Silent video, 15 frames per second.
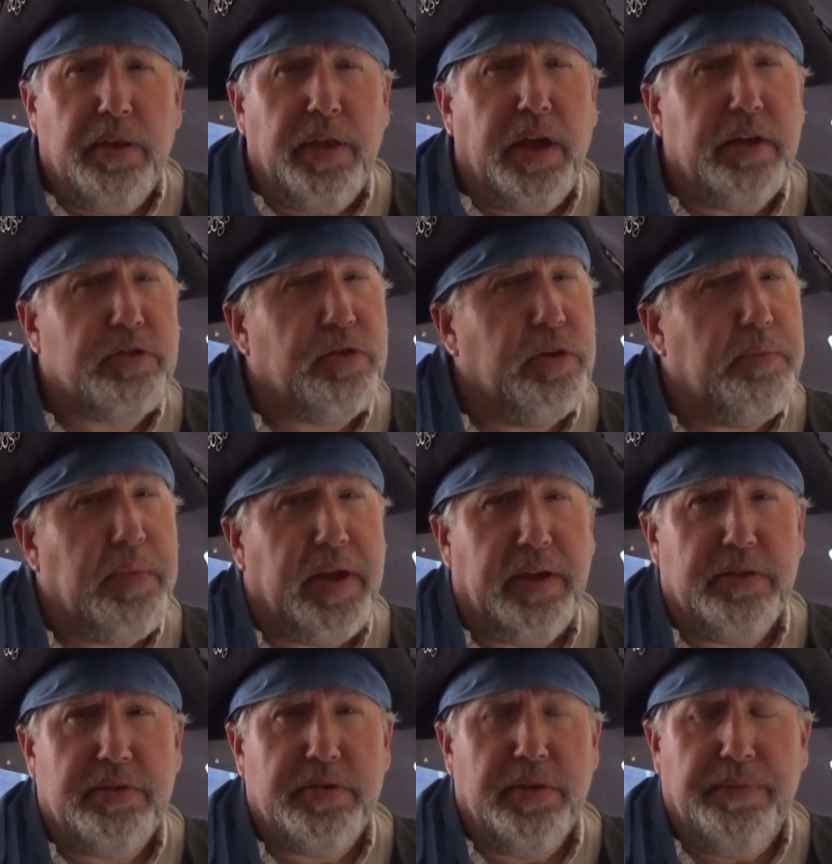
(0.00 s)
That's good,
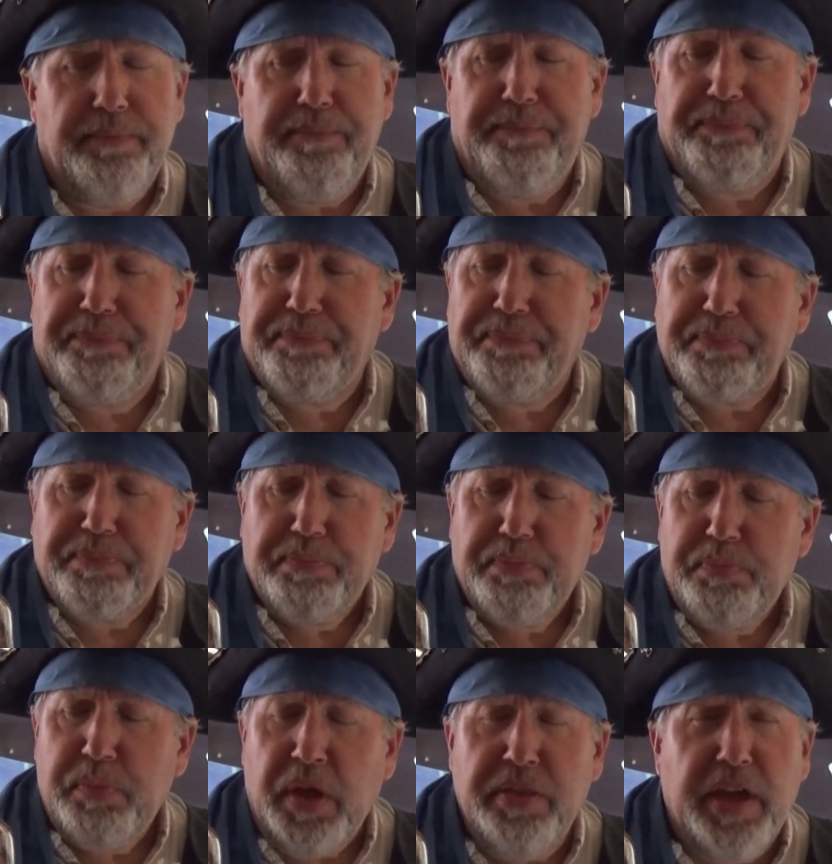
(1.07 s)
mates.
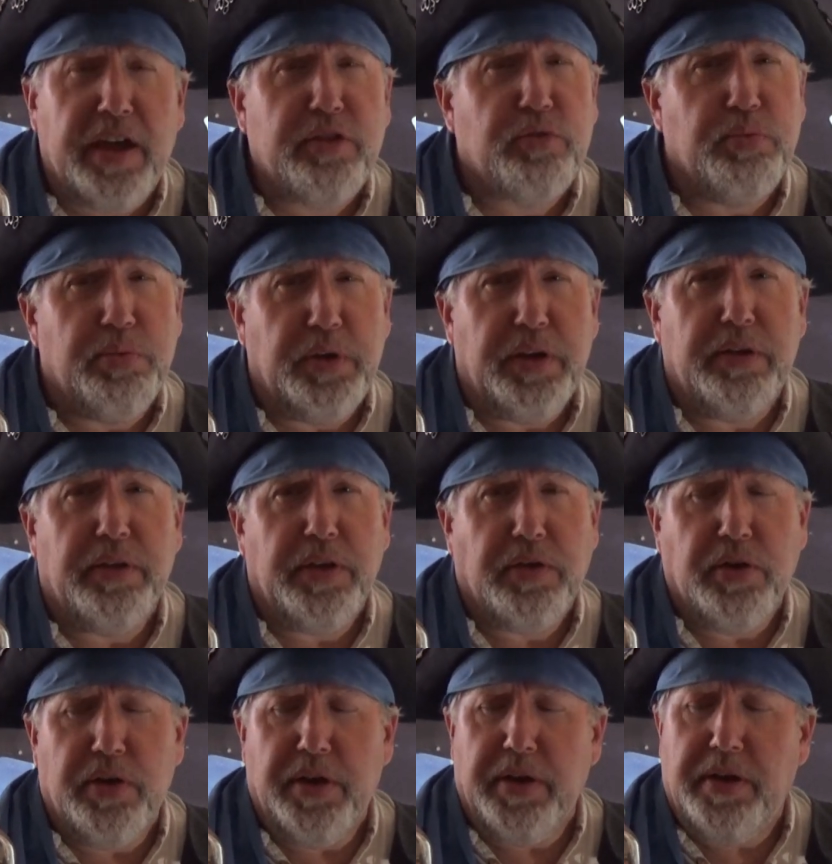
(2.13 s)
That's really
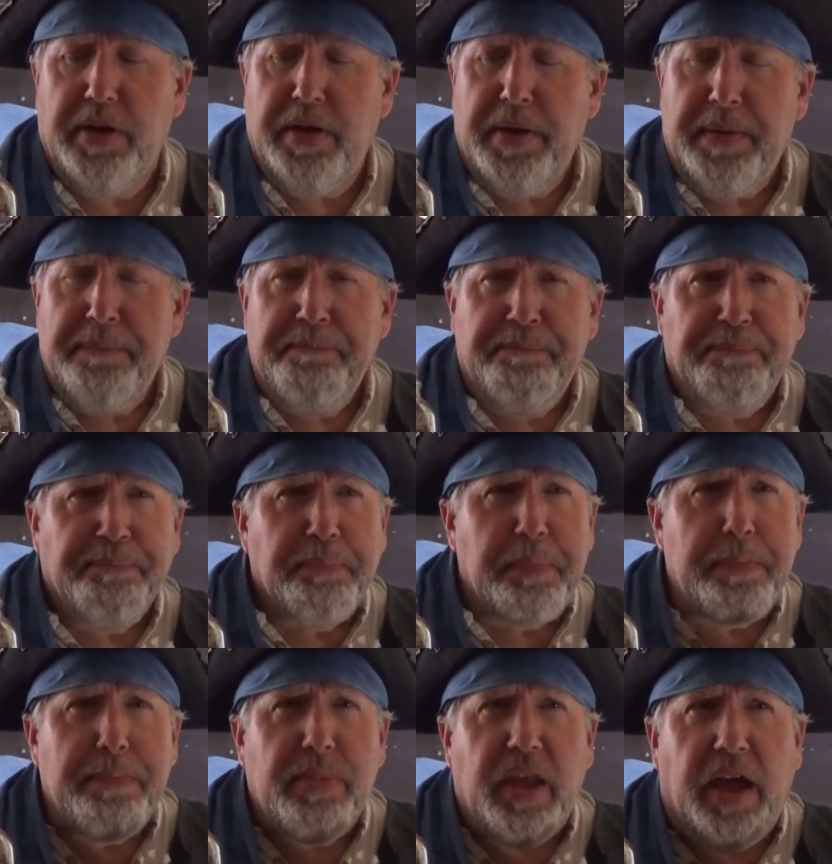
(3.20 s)
good.
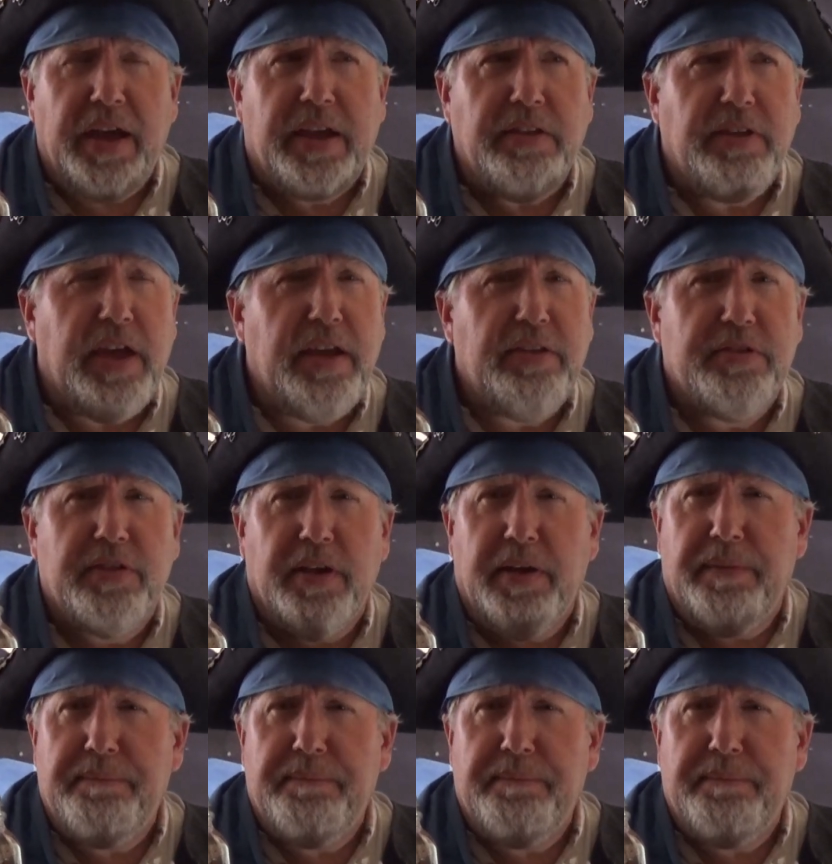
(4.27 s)
I can taste